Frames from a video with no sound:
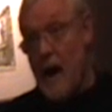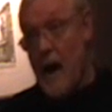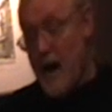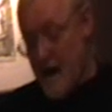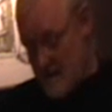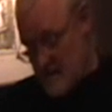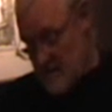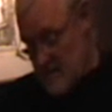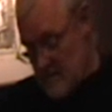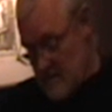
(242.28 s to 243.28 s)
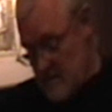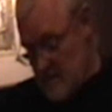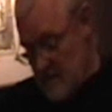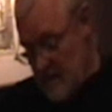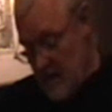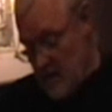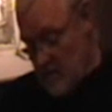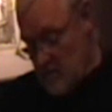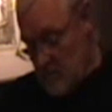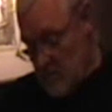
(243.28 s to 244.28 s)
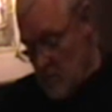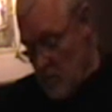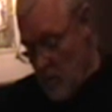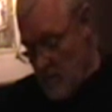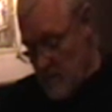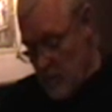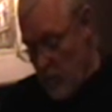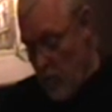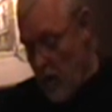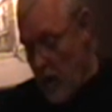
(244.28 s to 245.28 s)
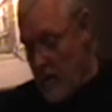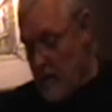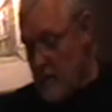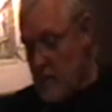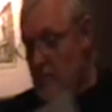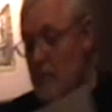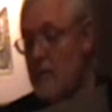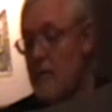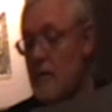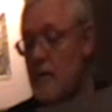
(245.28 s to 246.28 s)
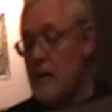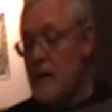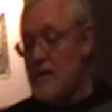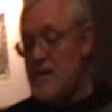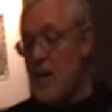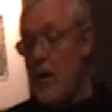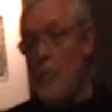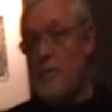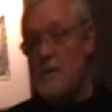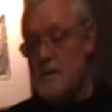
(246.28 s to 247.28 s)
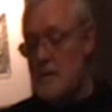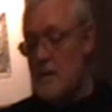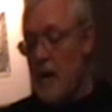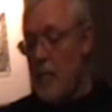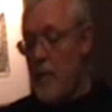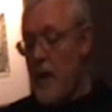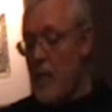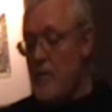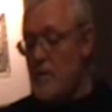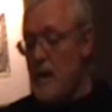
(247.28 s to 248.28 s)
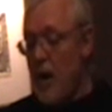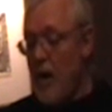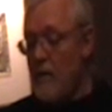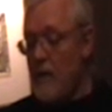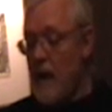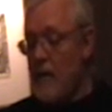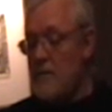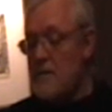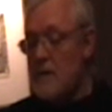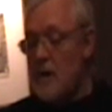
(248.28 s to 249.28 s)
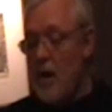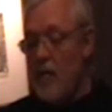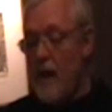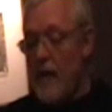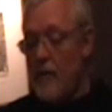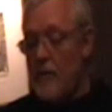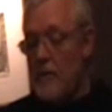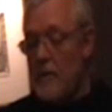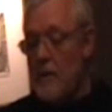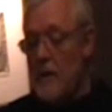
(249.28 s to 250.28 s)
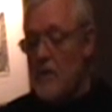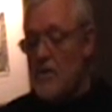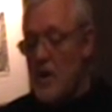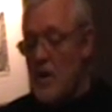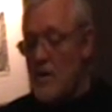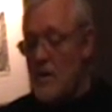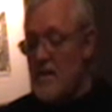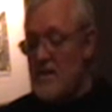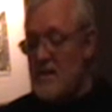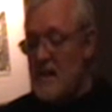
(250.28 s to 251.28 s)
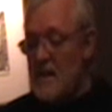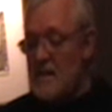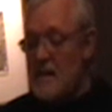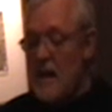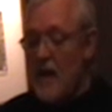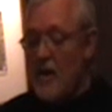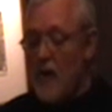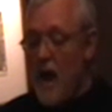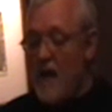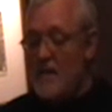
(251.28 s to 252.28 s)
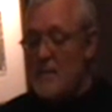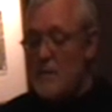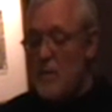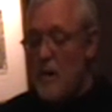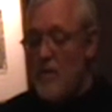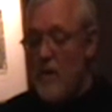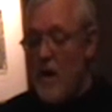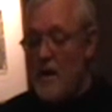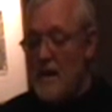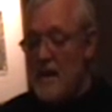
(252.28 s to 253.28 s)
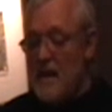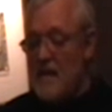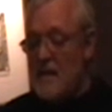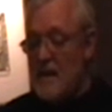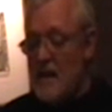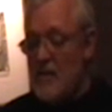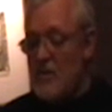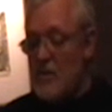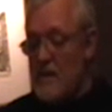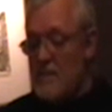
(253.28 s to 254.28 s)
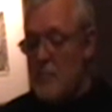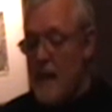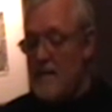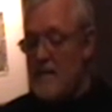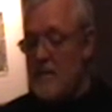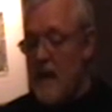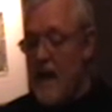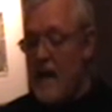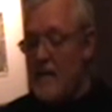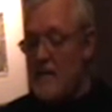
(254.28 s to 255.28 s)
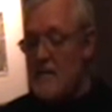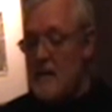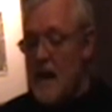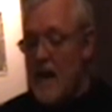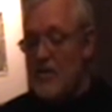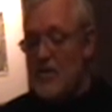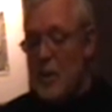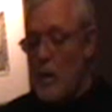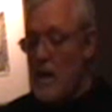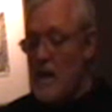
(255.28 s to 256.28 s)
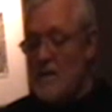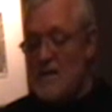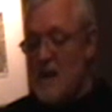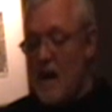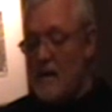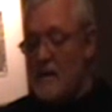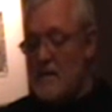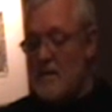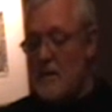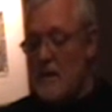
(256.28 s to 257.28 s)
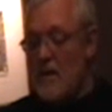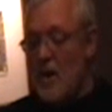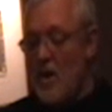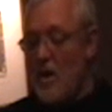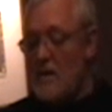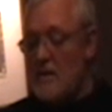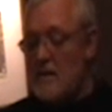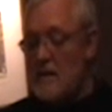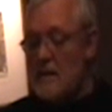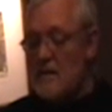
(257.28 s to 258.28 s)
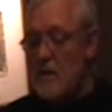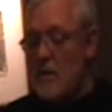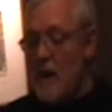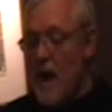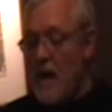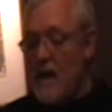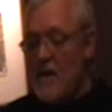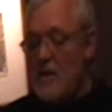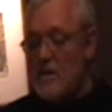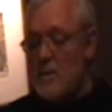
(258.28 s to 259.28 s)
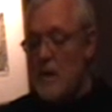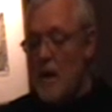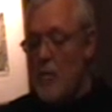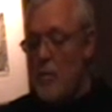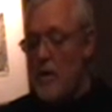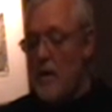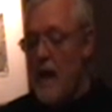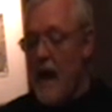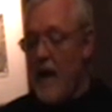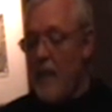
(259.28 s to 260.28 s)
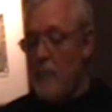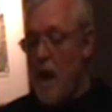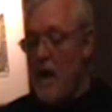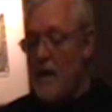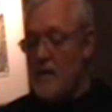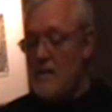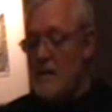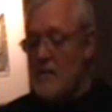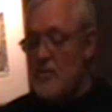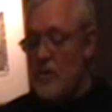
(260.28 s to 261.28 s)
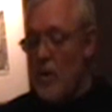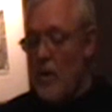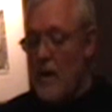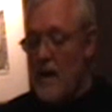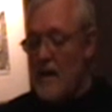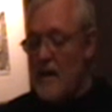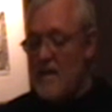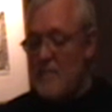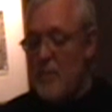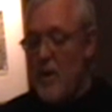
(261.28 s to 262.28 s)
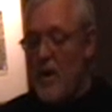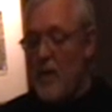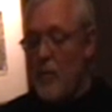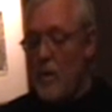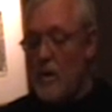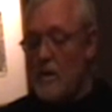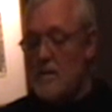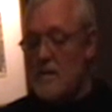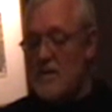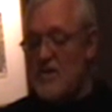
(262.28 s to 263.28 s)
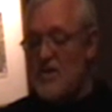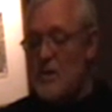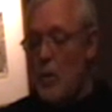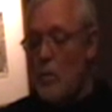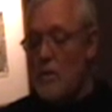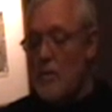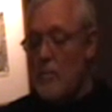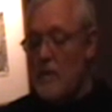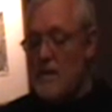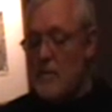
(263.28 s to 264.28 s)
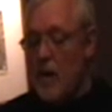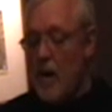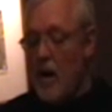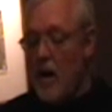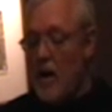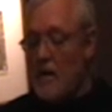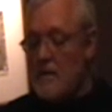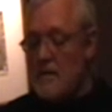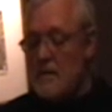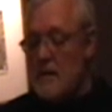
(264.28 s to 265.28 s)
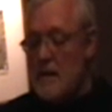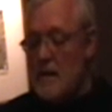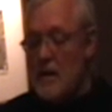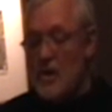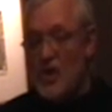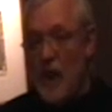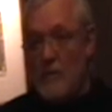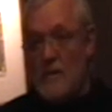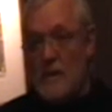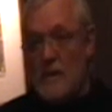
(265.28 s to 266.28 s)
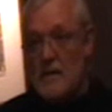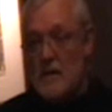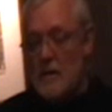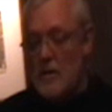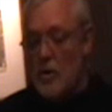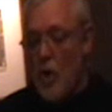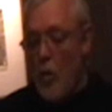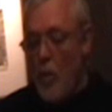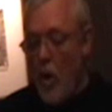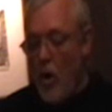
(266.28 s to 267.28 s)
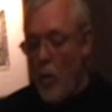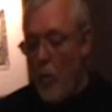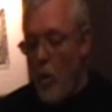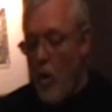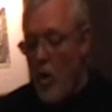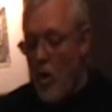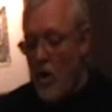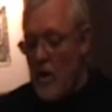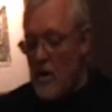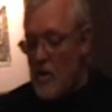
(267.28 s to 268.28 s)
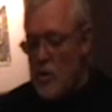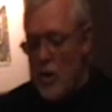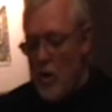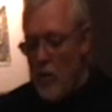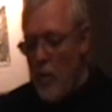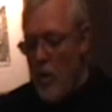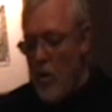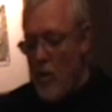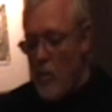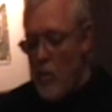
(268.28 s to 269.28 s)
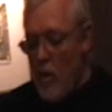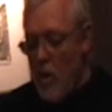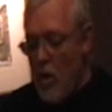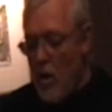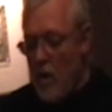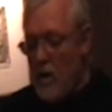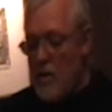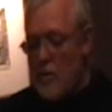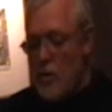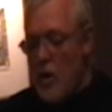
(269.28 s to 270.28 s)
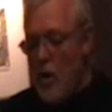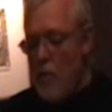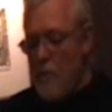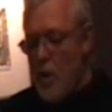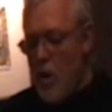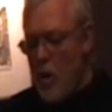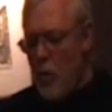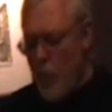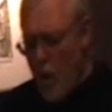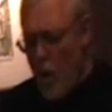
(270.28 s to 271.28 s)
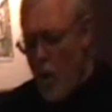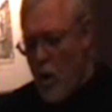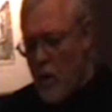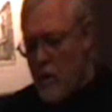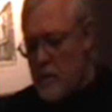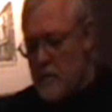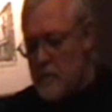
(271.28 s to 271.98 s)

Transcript: I asked, "Leon, what was the war like?" He stopped, up there between Ivy House and Carvanel, turned in his seat and grasped one of our knees in each of his massive hands and squeezed tight so that it hurt, so that our ears would open and our minds draw in his burning words and scold them into our hearts. He shouted, "No more war! No more war! No more war!"